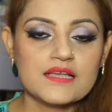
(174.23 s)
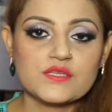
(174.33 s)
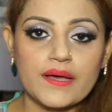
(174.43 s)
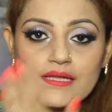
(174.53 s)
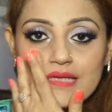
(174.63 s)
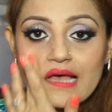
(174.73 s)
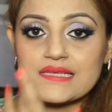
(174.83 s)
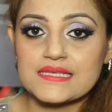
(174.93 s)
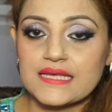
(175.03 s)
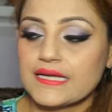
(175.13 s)
So it's, as
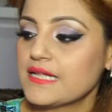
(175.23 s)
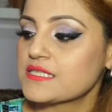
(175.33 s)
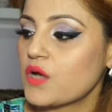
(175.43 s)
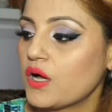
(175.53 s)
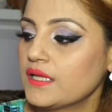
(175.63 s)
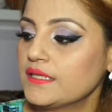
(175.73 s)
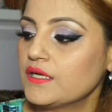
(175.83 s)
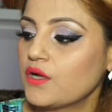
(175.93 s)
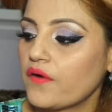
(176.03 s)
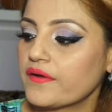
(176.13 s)
I said, it's called the
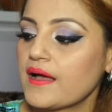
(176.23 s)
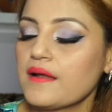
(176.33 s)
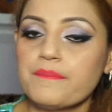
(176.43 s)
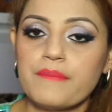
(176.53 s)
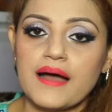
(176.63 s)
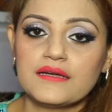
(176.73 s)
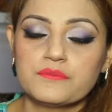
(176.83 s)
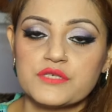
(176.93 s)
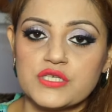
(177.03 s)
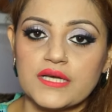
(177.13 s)
Loreal Mat
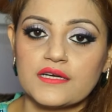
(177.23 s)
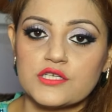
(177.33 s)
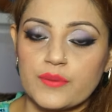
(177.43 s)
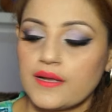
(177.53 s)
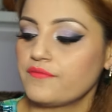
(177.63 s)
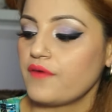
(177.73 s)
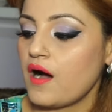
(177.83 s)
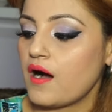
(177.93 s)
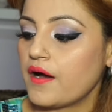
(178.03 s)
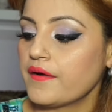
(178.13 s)
Magique
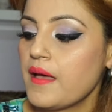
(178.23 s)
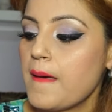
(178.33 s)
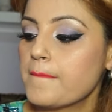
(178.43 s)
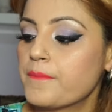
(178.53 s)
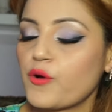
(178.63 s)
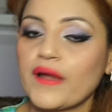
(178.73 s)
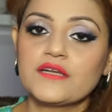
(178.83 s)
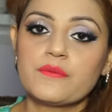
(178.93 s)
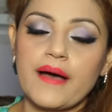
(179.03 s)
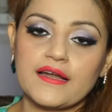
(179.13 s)
12-Hour
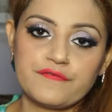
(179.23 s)
Bright Matte